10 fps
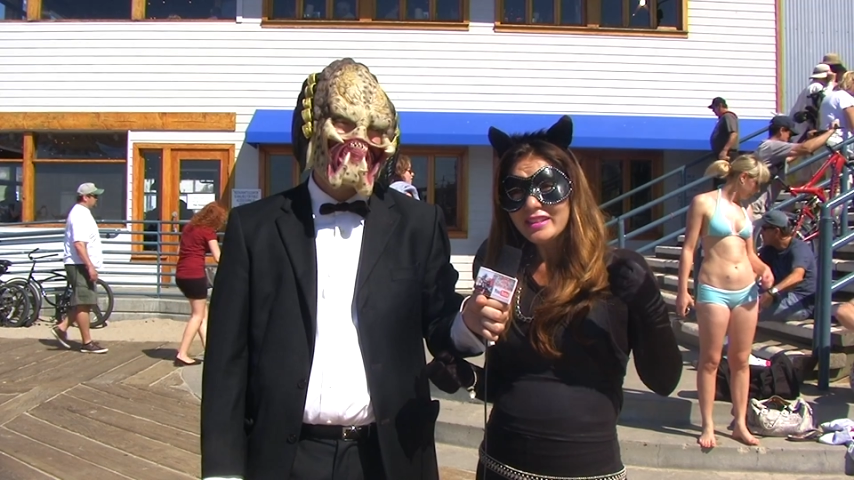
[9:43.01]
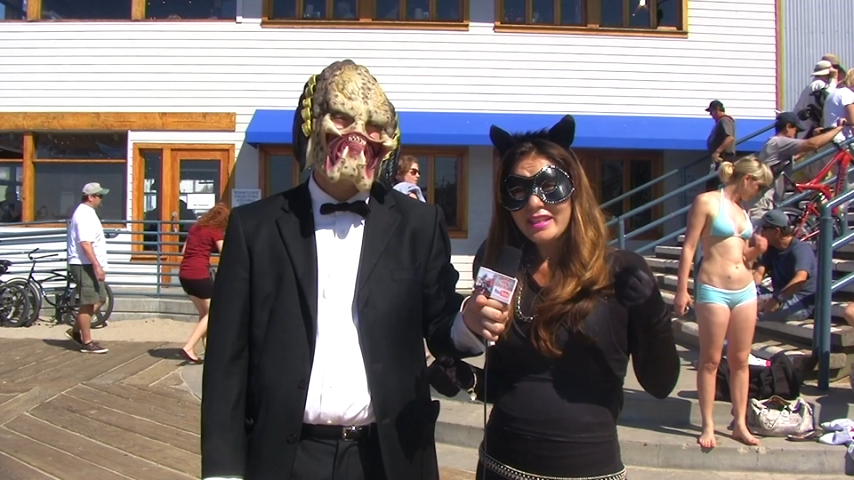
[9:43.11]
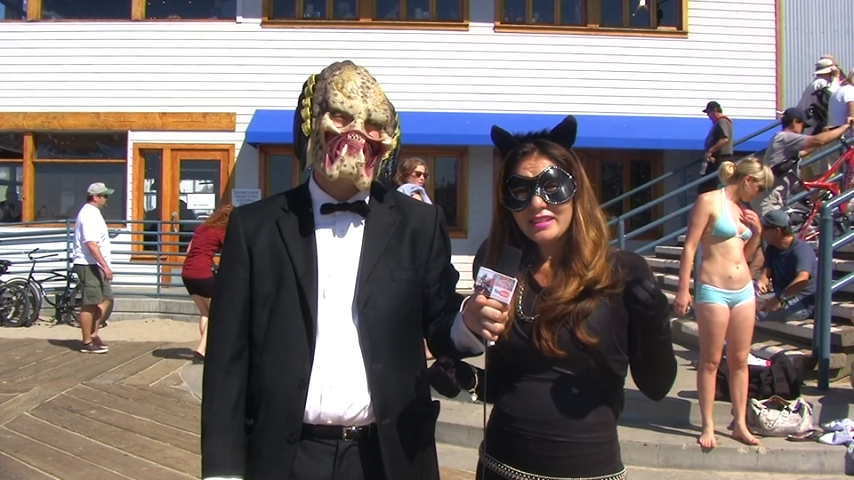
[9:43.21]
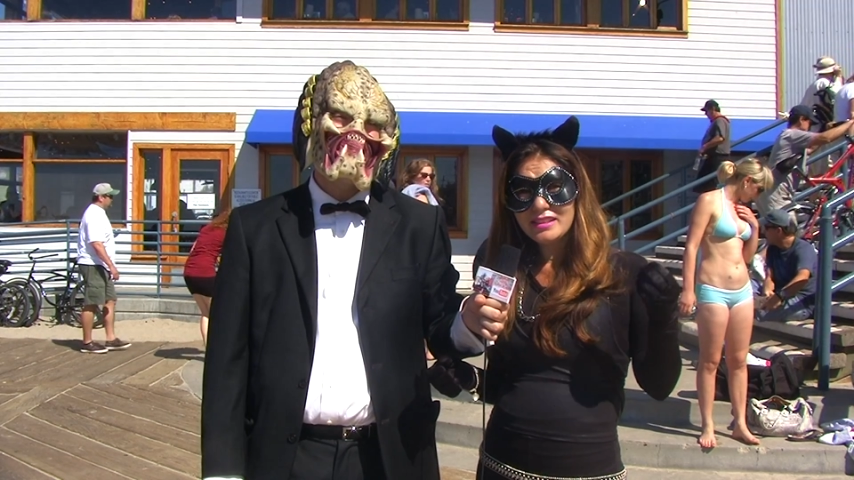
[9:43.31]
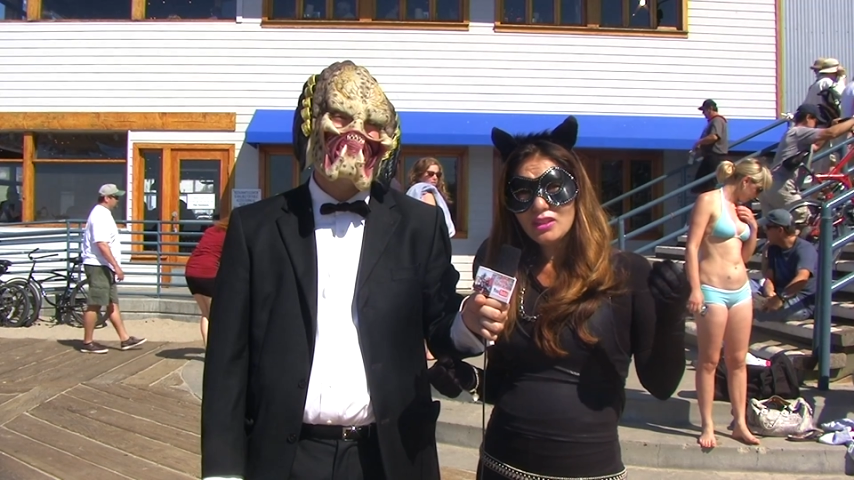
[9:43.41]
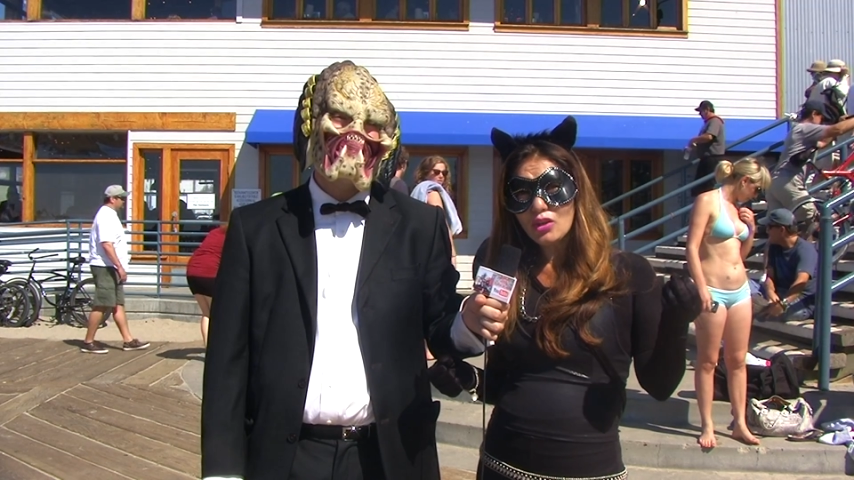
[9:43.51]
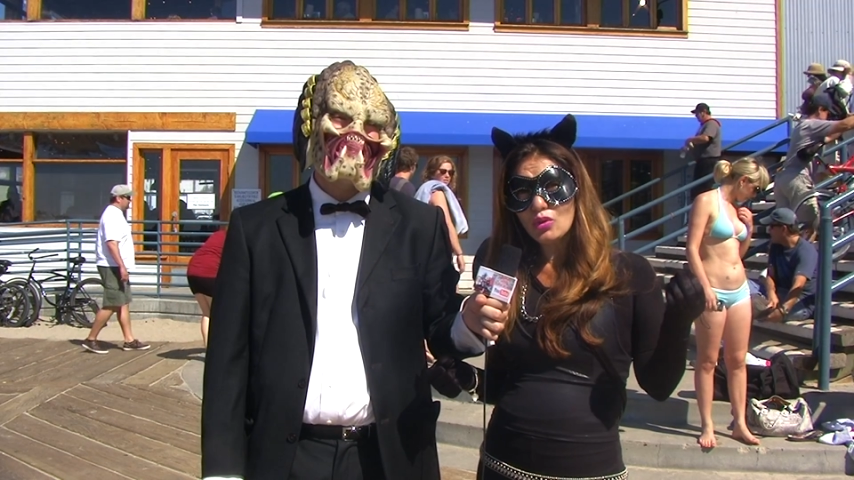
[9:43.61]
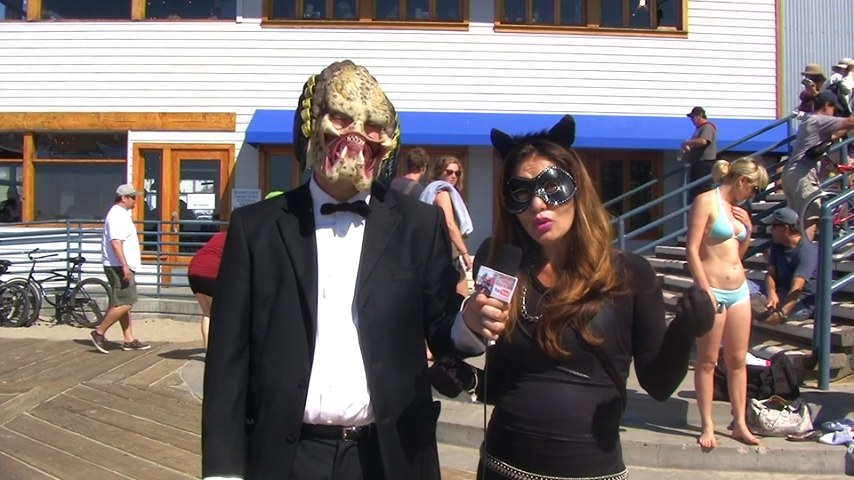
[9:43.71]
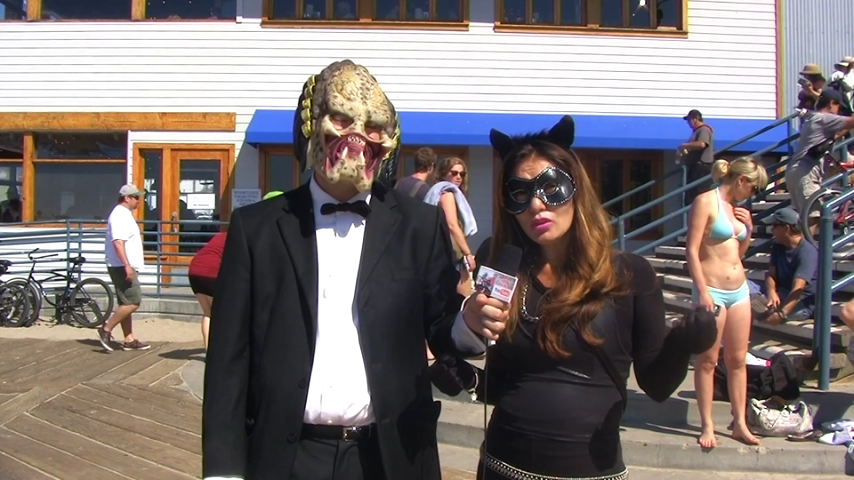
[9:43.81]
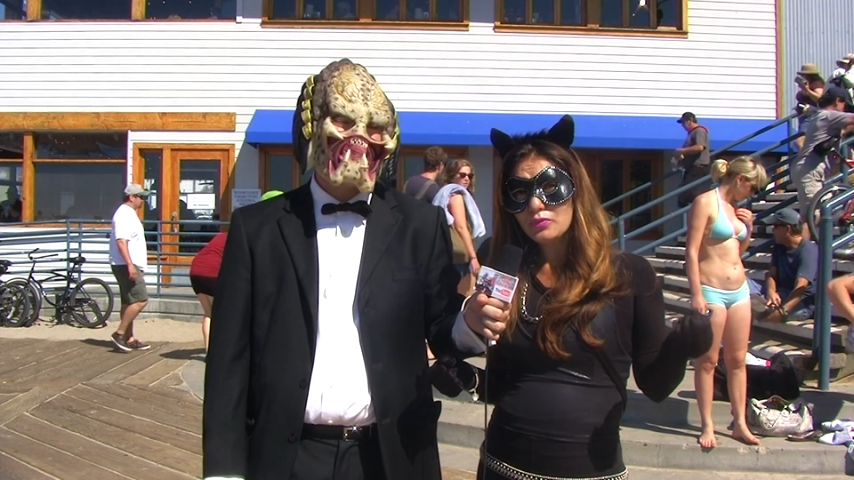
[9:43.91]
that is not
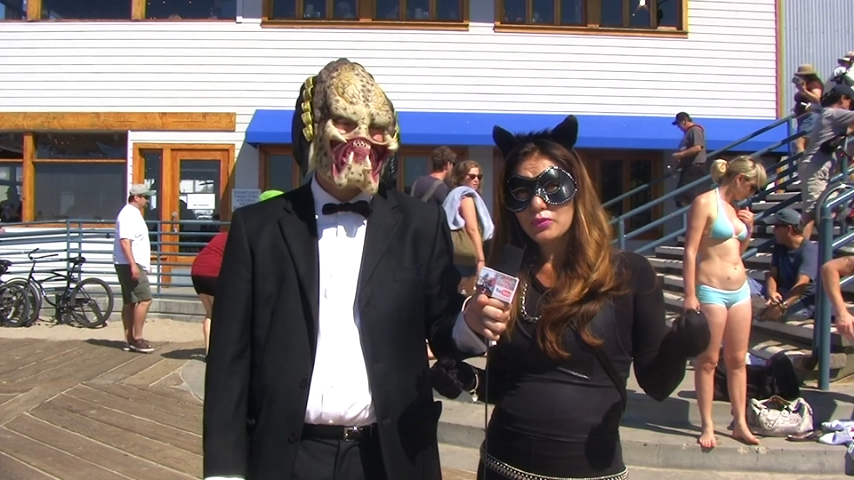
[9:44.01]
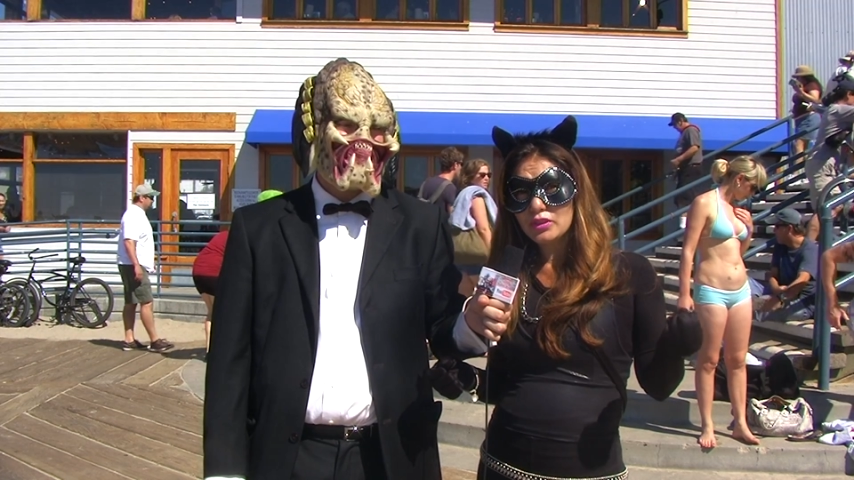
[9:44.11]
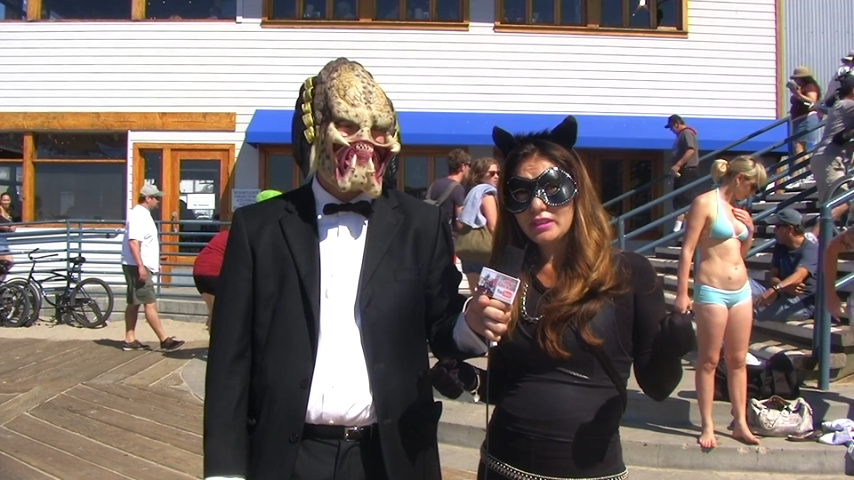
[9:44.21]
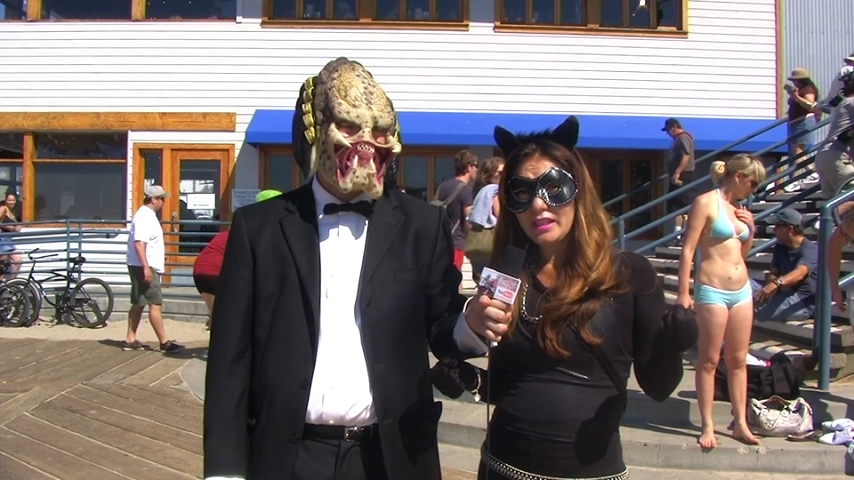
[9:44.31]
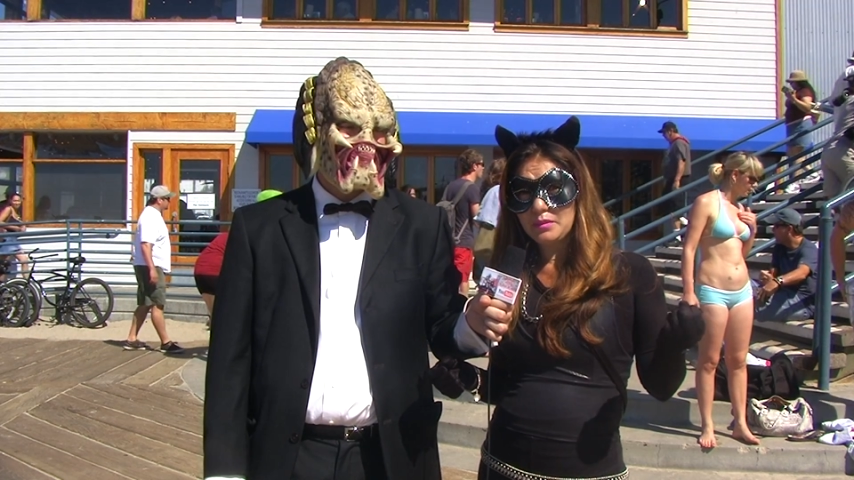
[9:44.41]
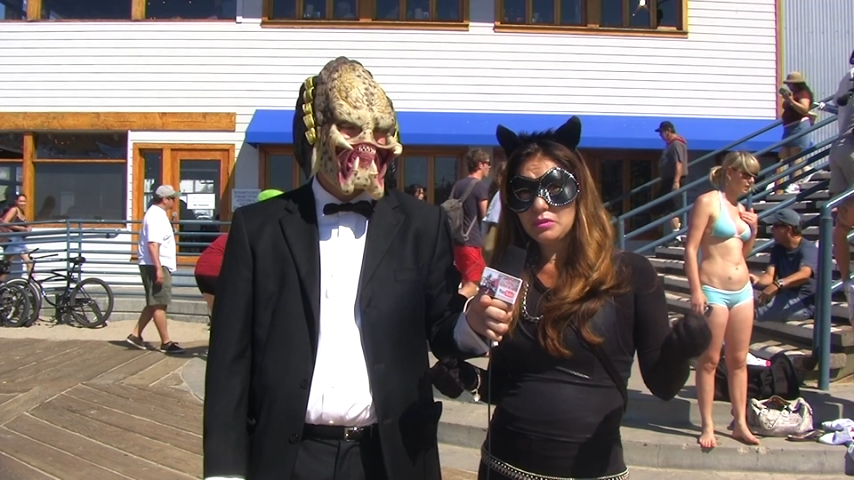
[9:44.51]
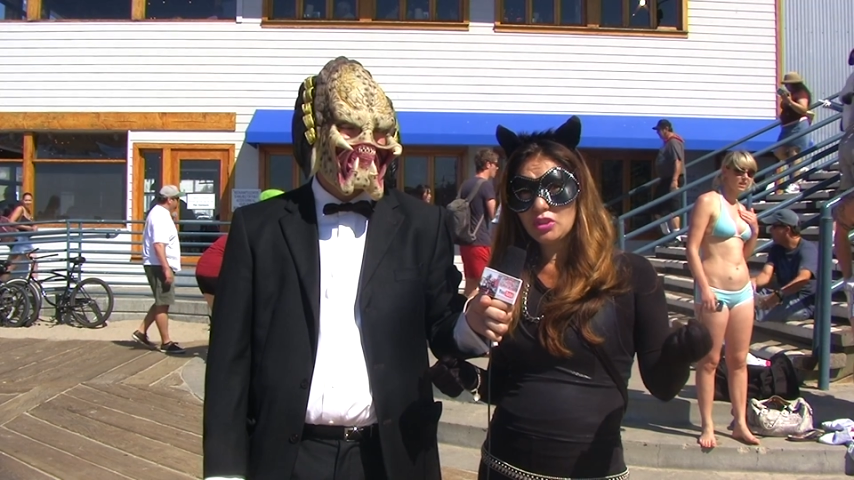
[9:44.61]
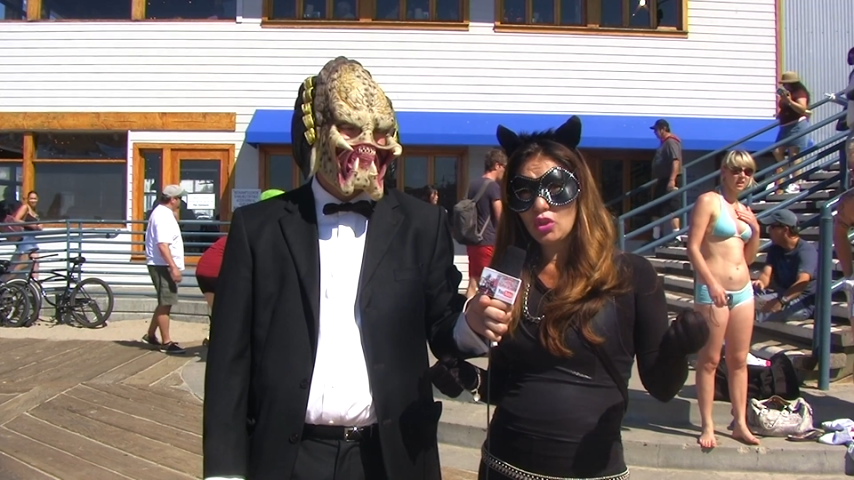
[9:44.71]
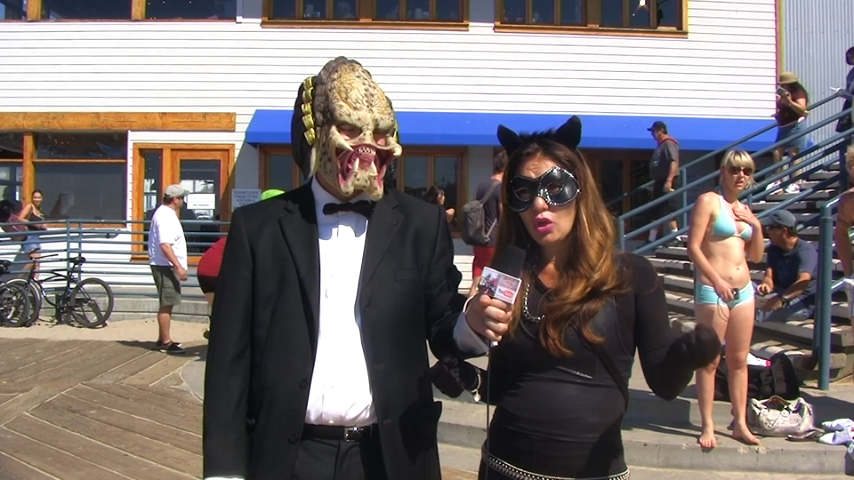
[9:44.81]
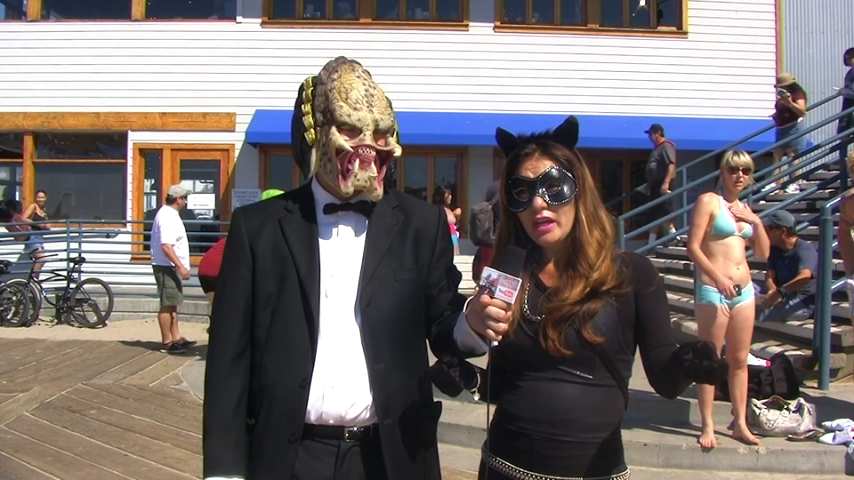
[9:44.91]
good for them. So